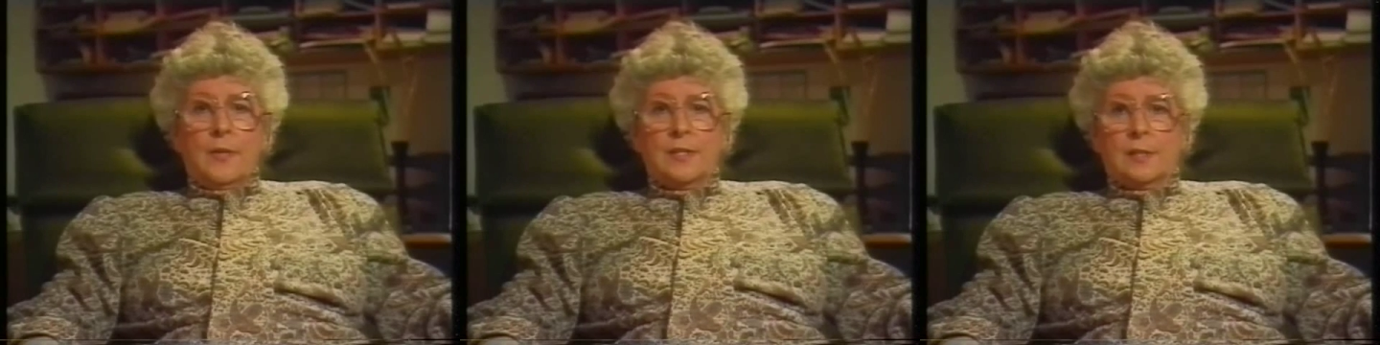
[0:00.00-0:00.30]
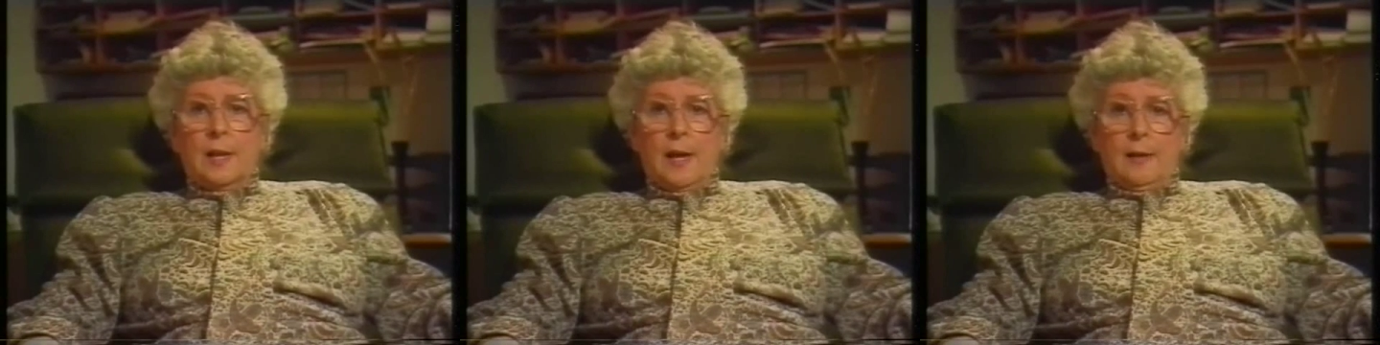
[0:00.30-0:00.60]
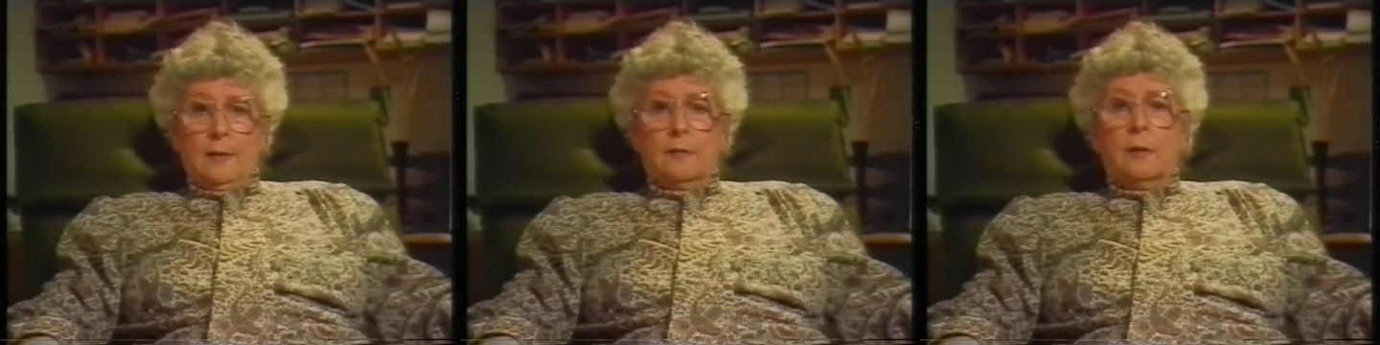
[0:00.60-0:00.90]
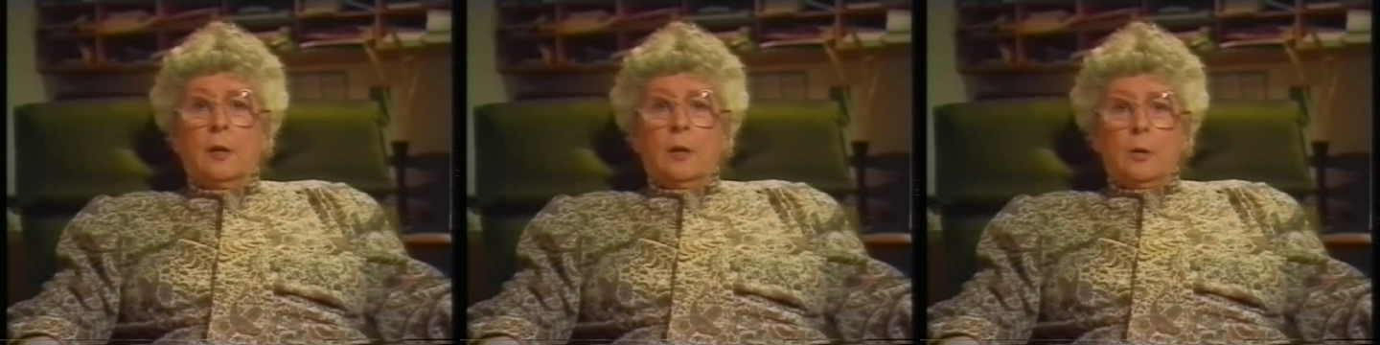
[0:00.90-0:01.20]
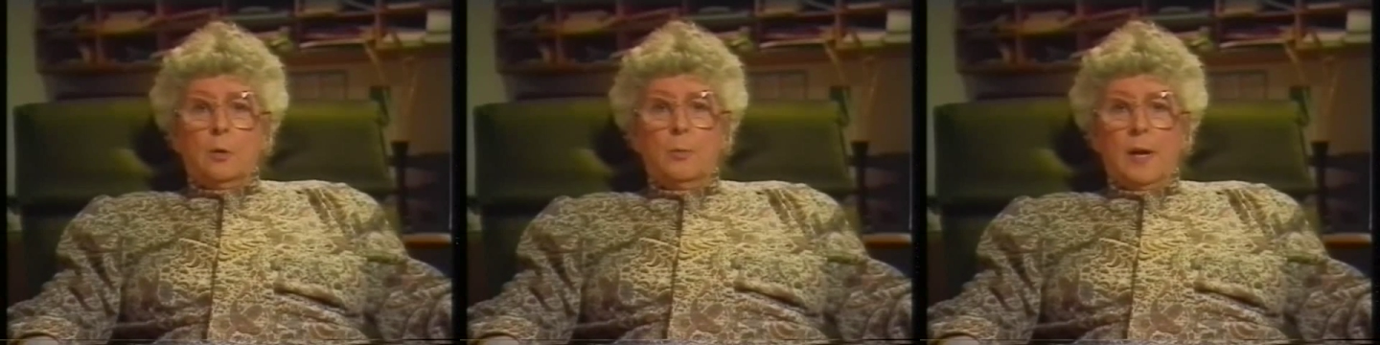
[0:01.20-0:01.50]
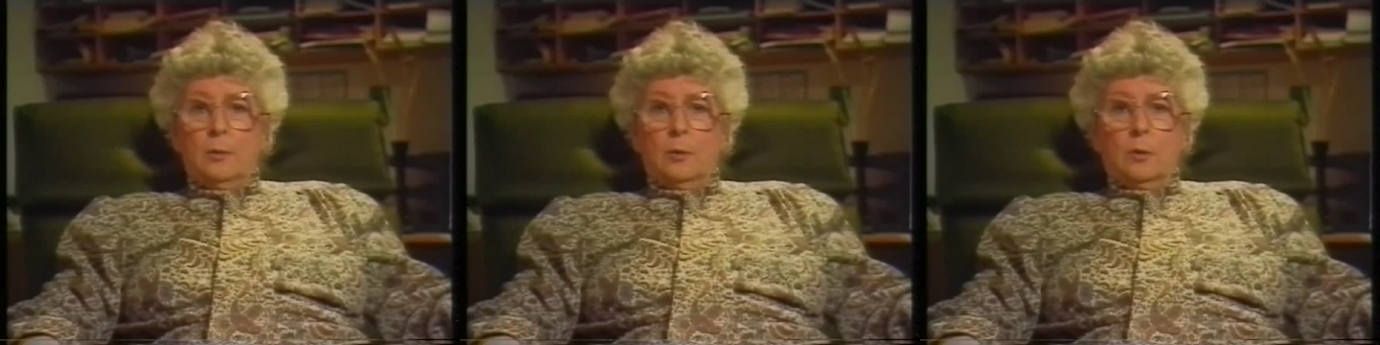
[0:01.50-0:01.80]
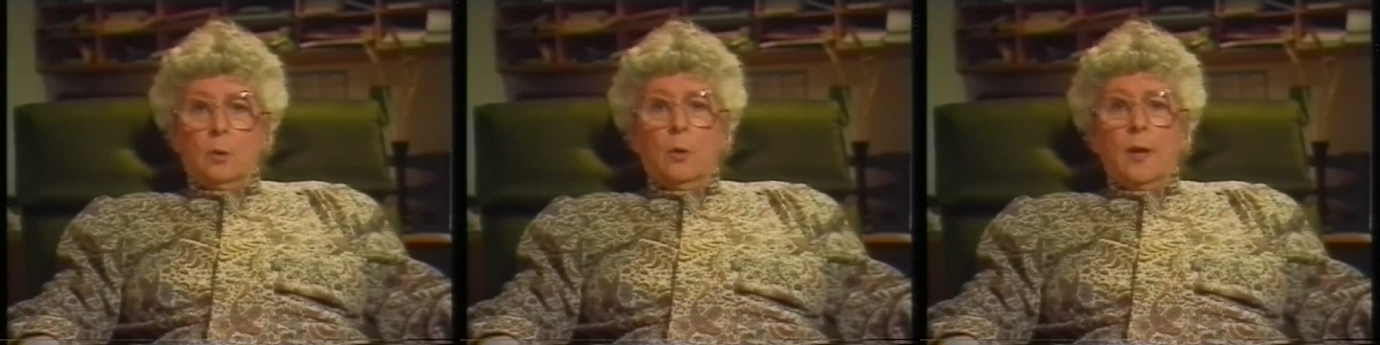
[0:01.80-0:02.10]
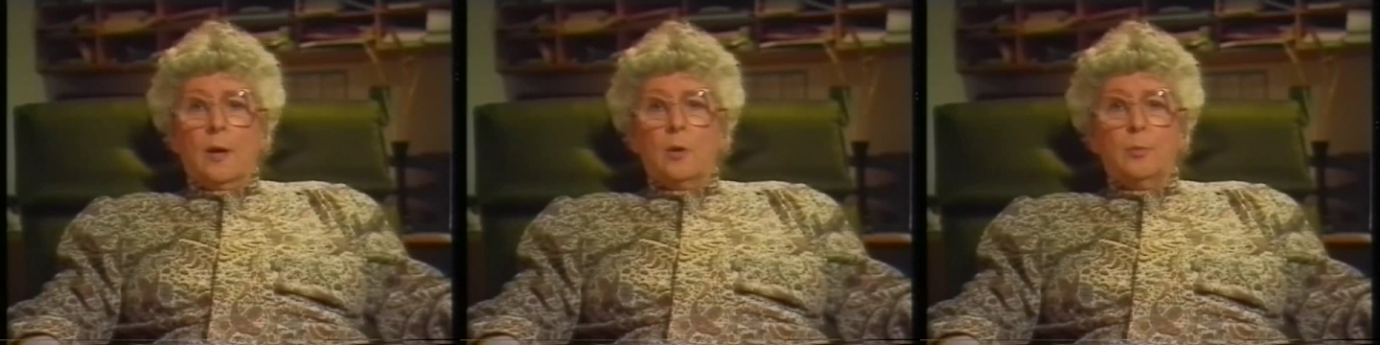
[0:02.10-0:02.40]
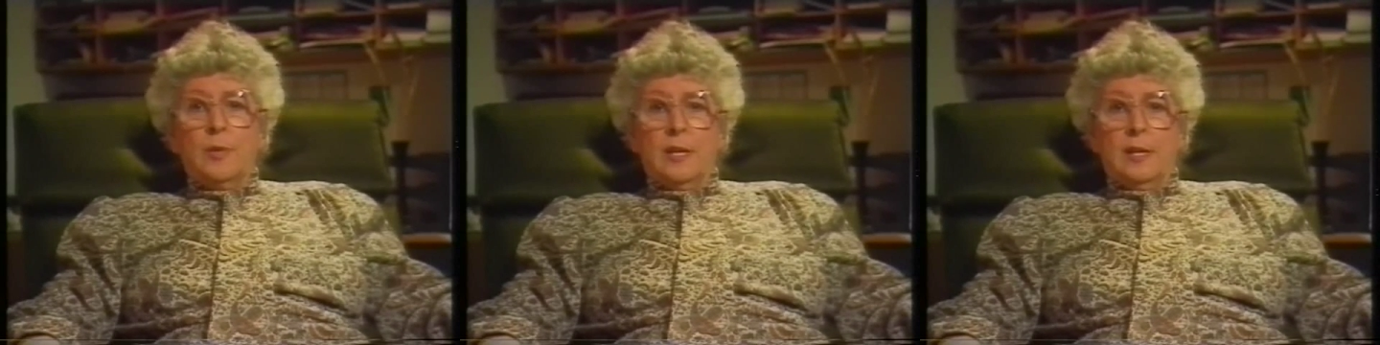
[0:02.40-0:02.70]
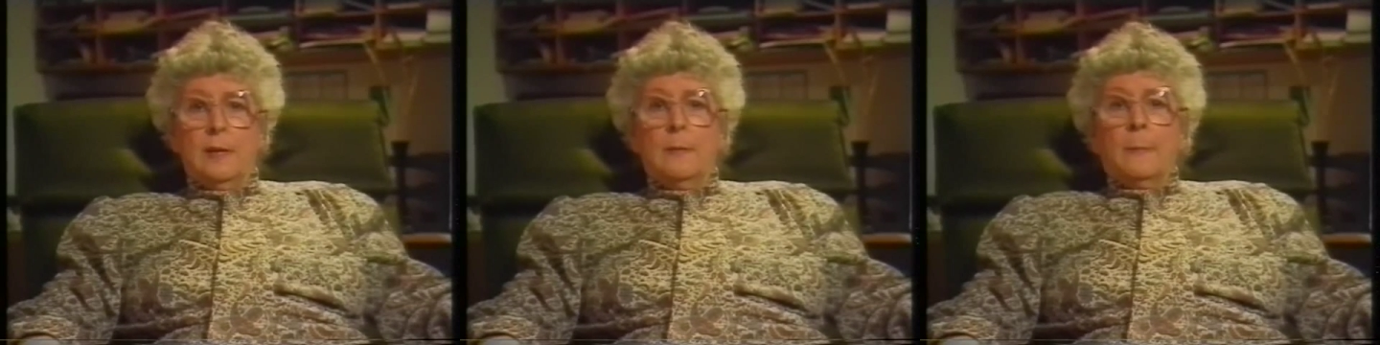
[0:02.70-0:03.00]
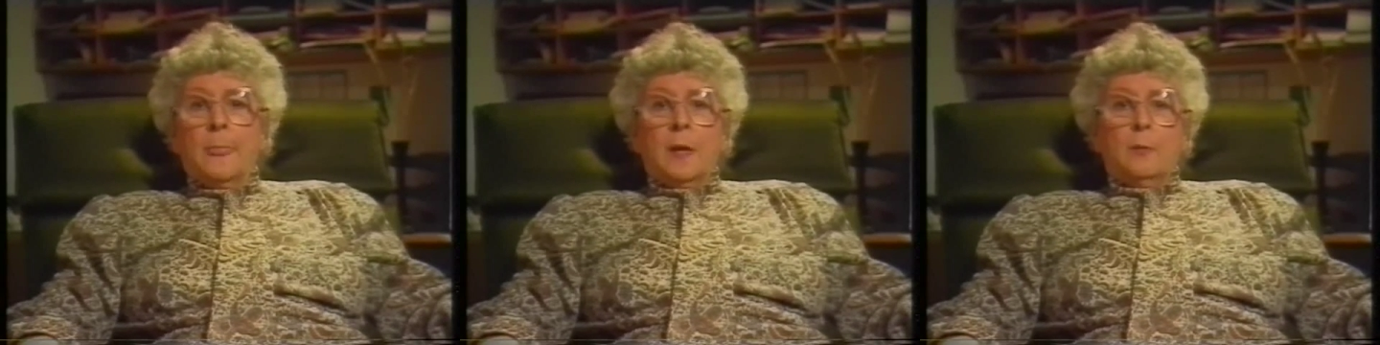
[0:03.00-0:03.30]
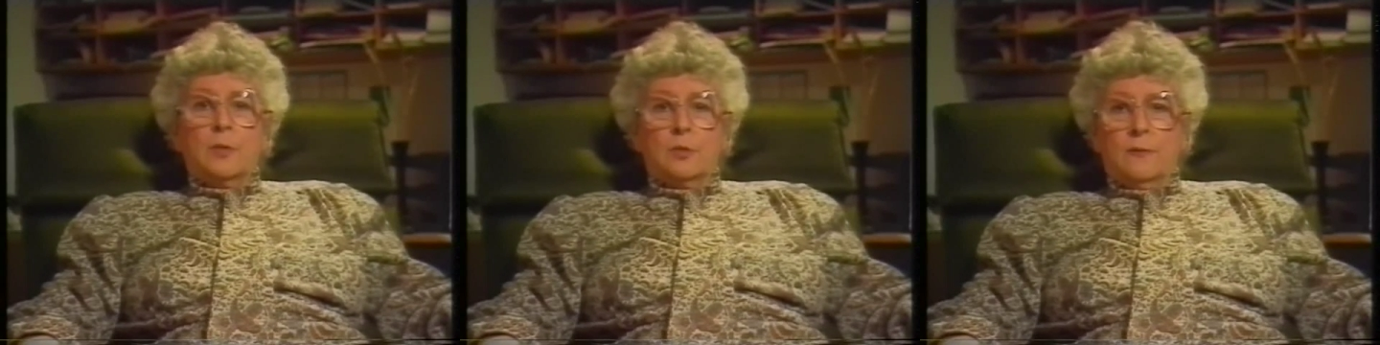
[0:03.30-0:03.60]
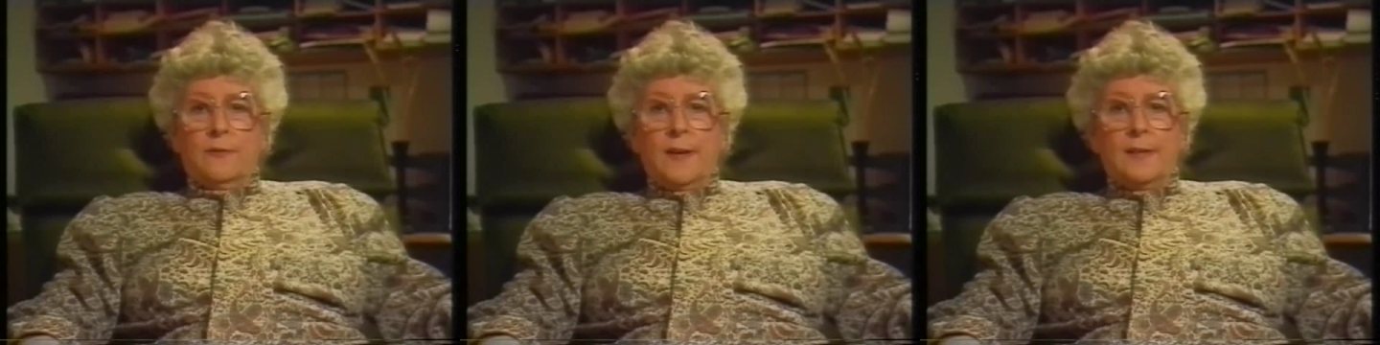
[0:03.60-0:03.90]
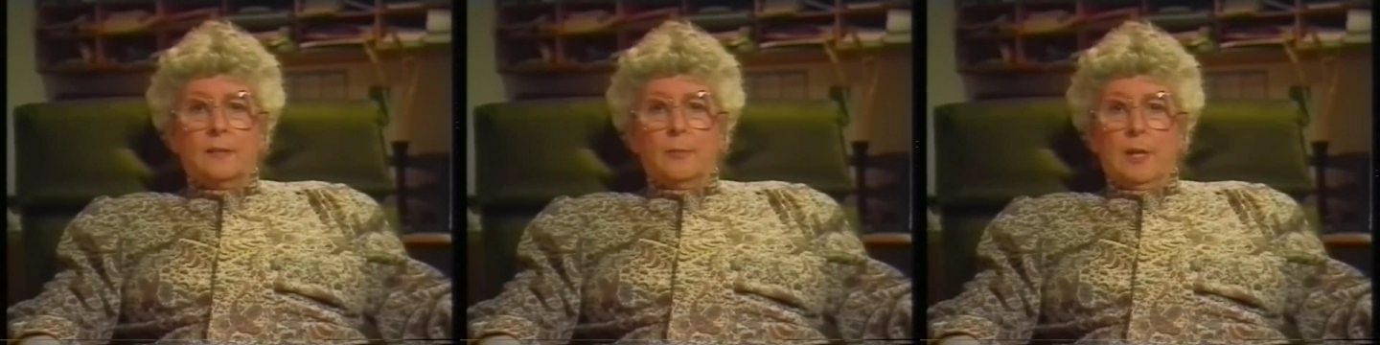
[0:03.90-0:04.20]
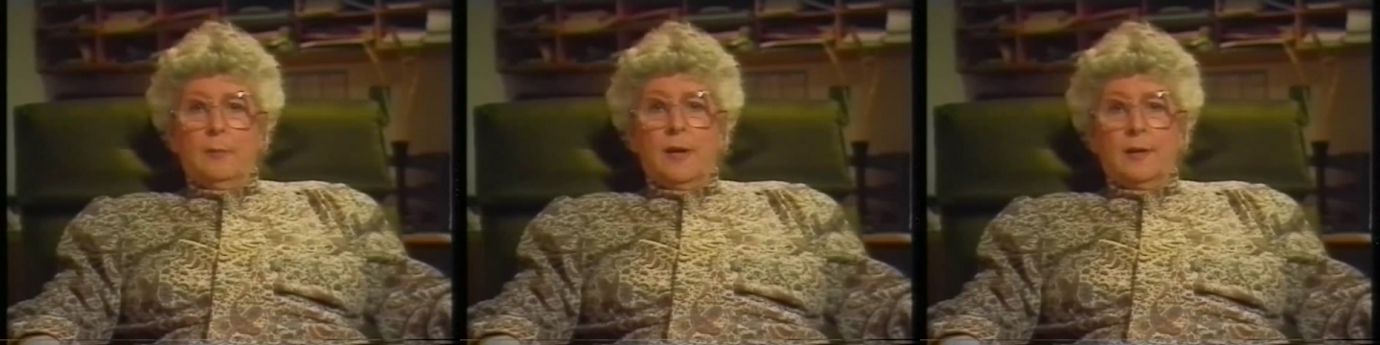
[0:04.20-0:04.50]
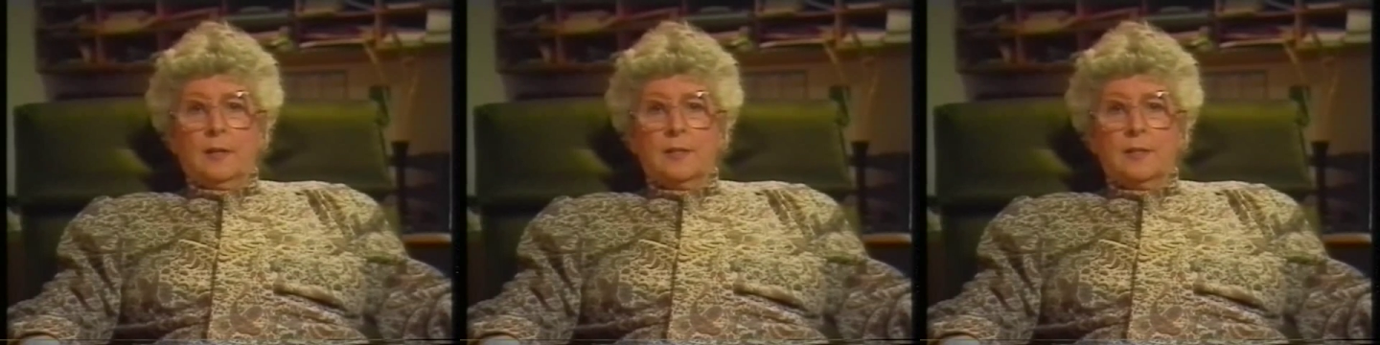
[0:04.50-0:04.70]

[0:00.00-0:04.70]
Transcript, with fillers: This client, whom I will call OB, was referred to me by a